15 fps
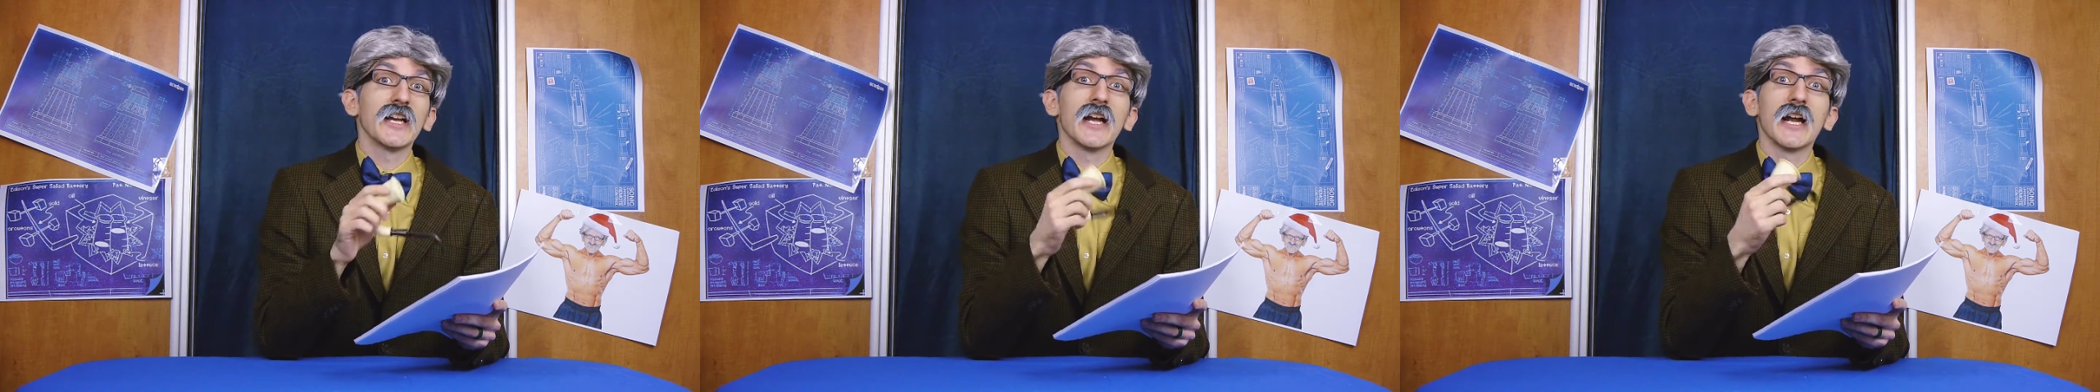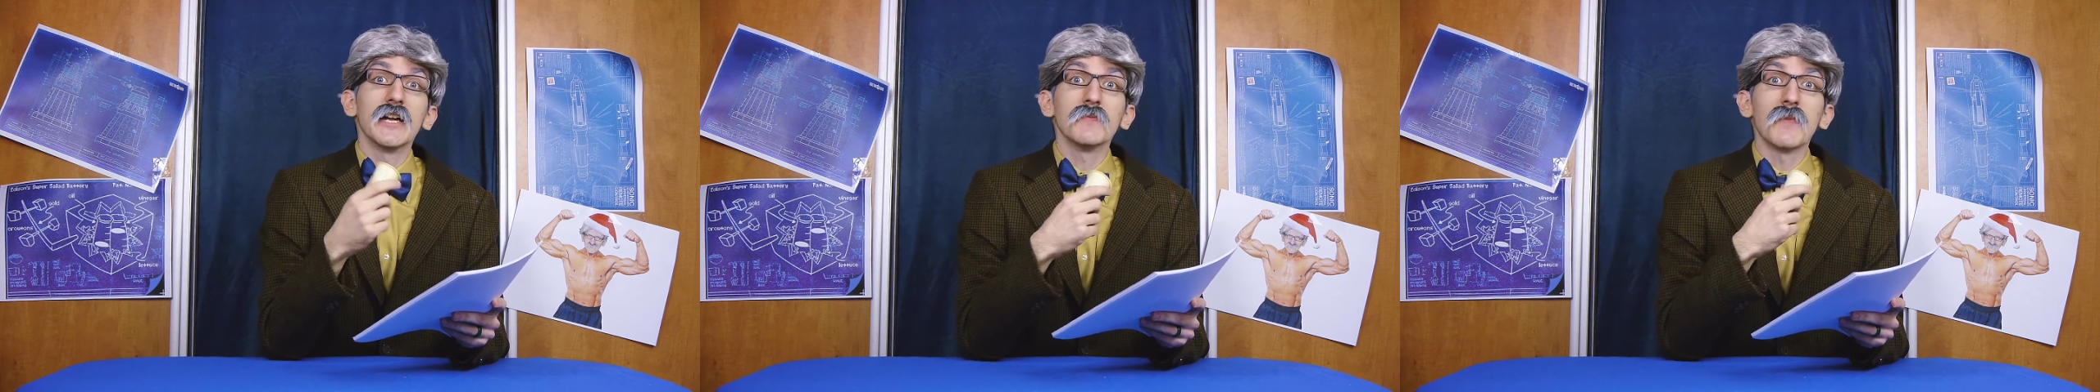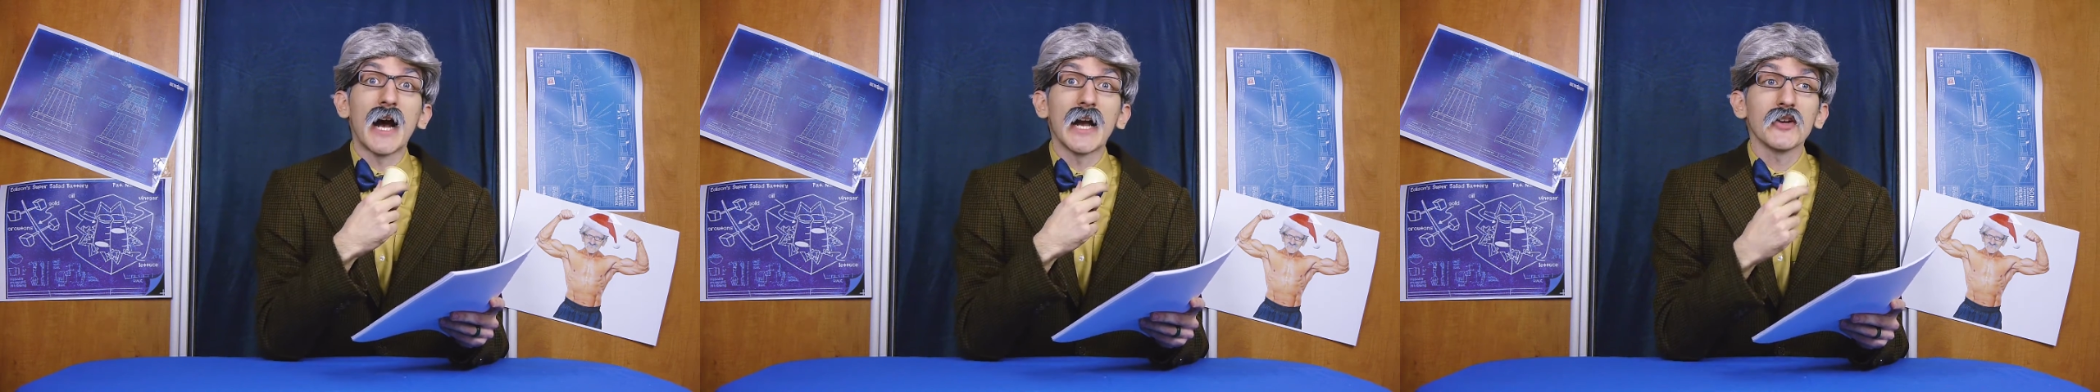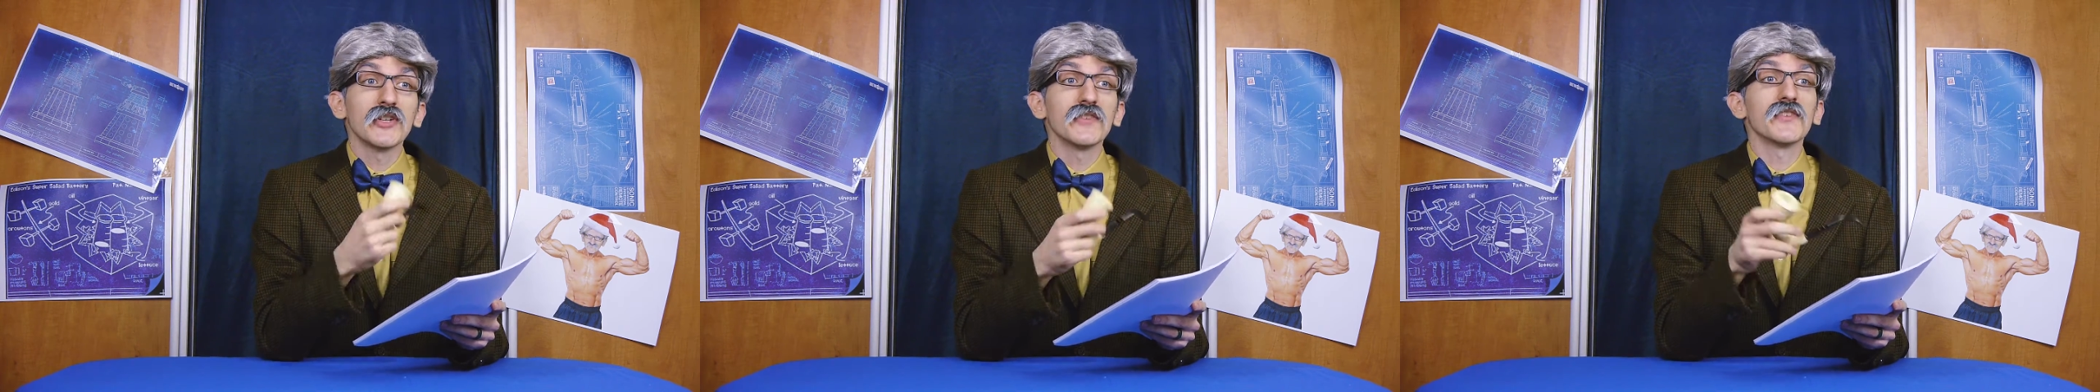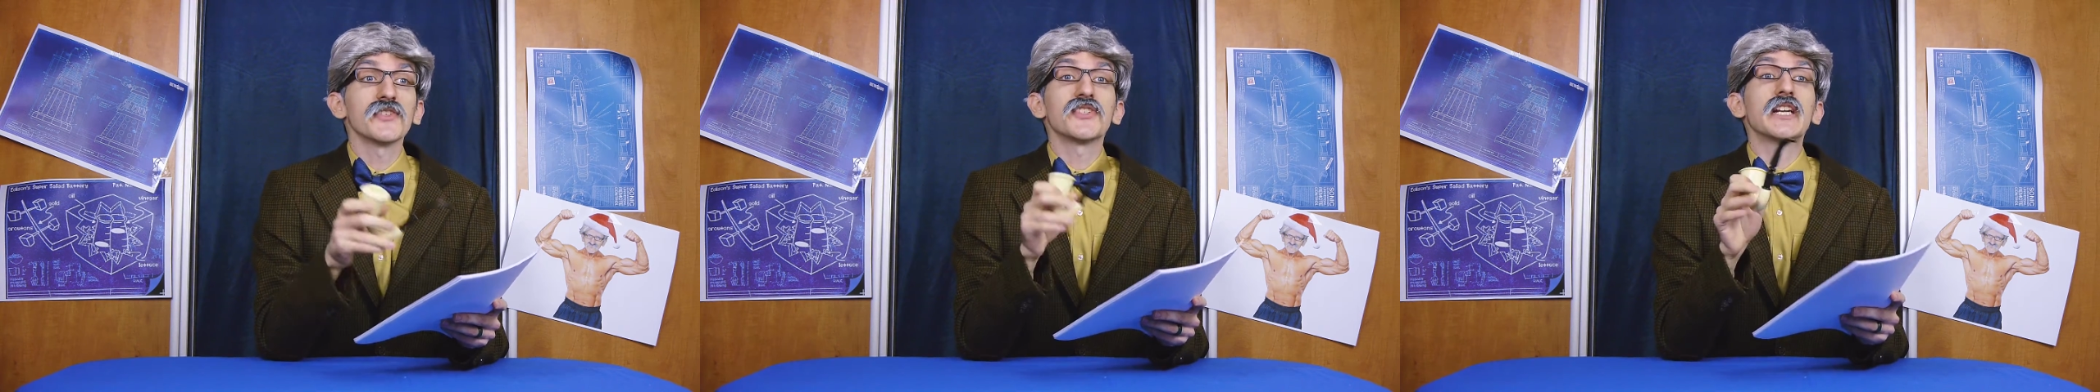In my
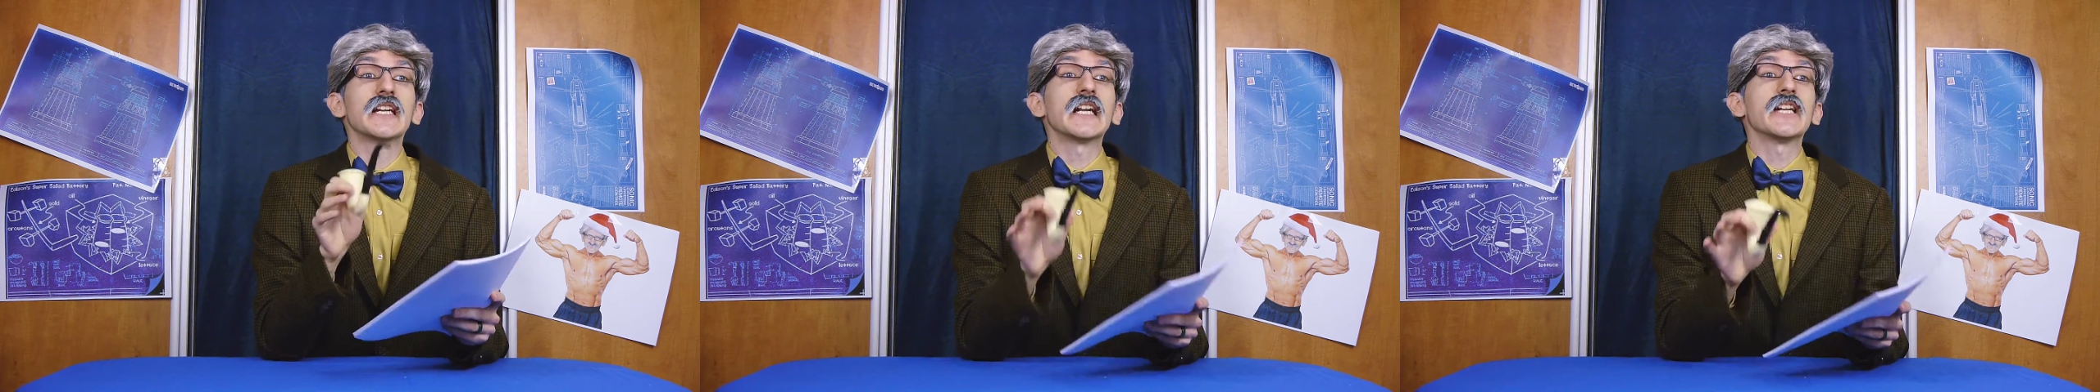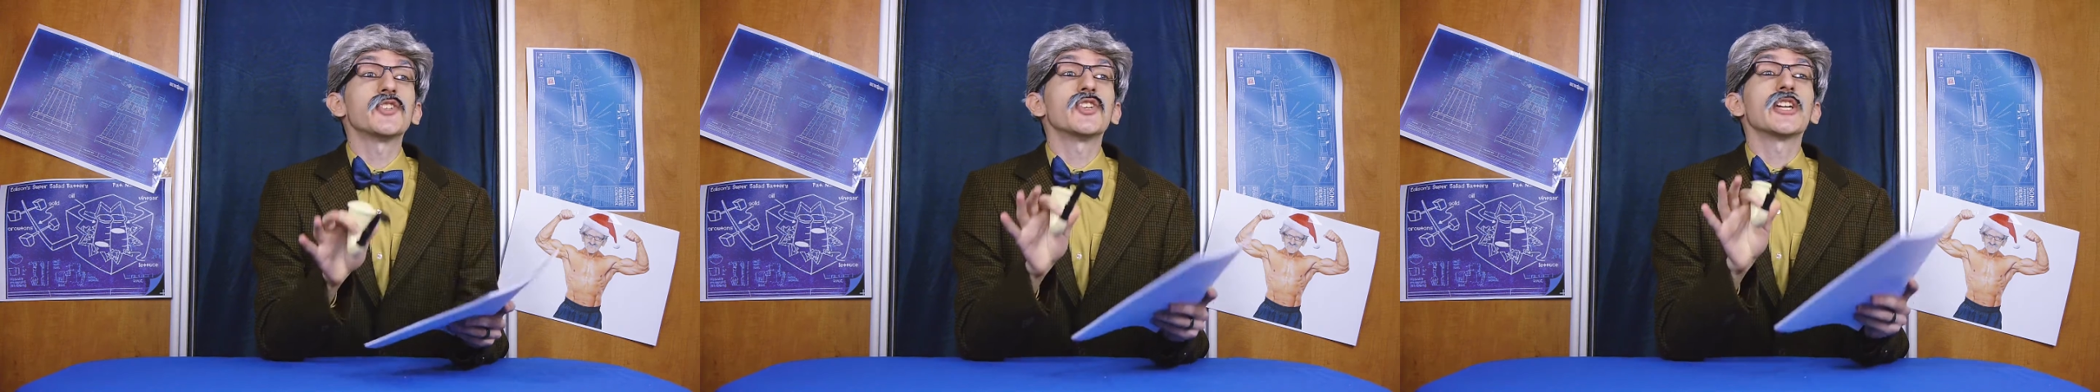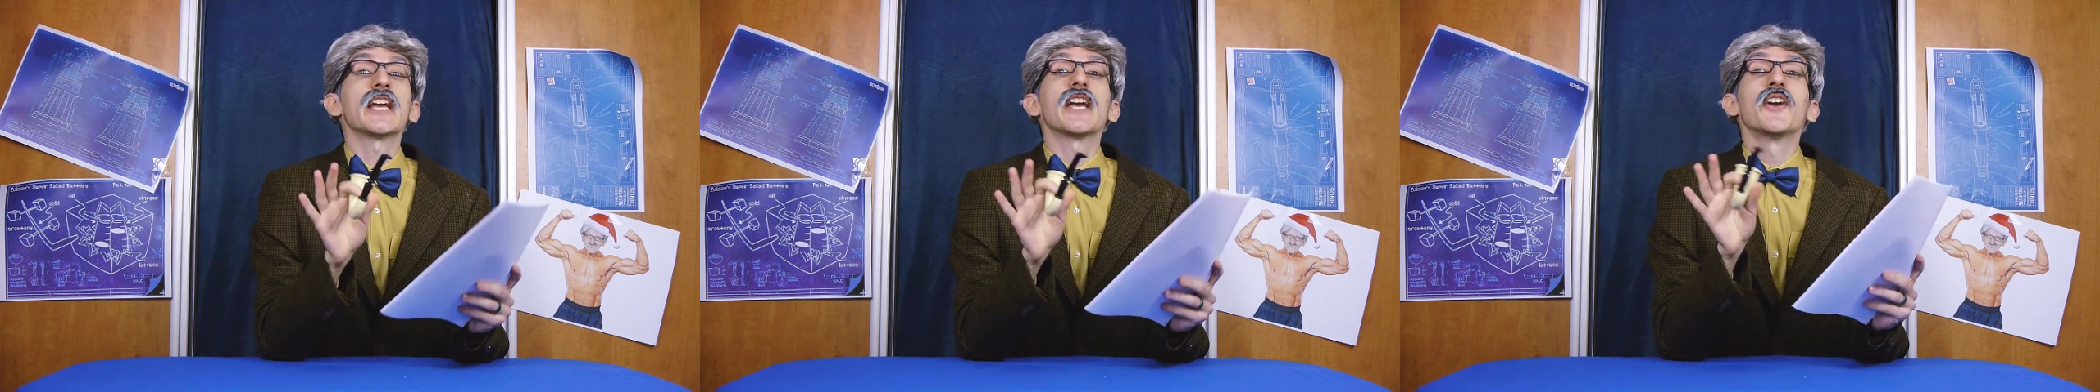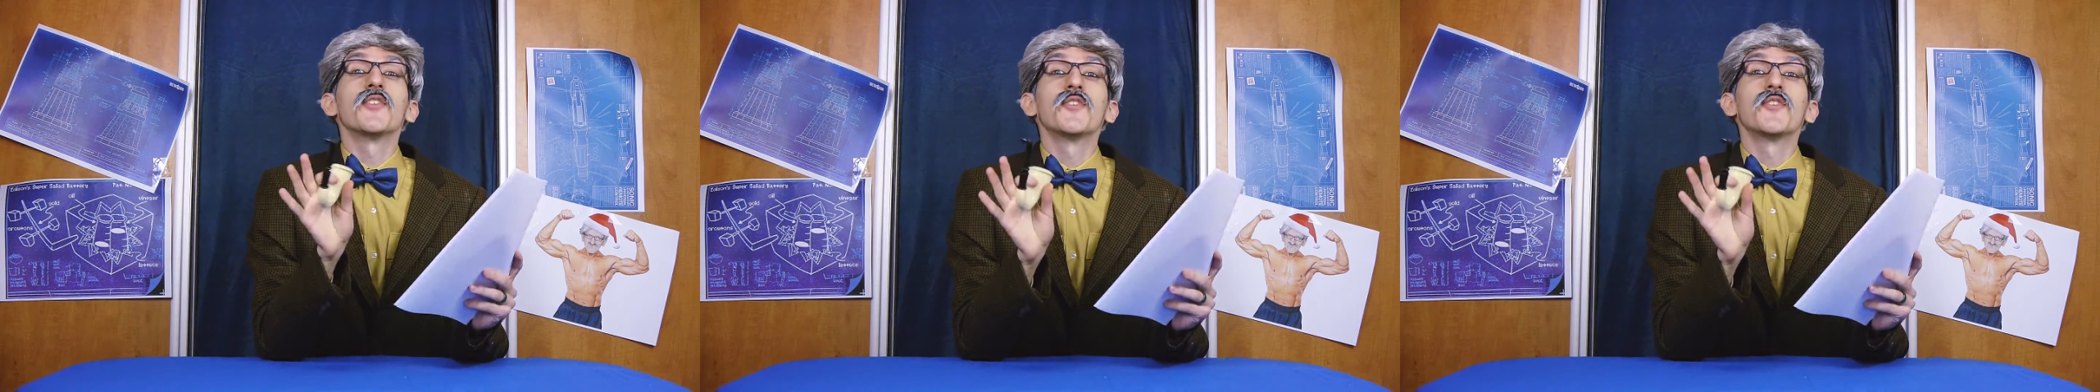universe, they're literally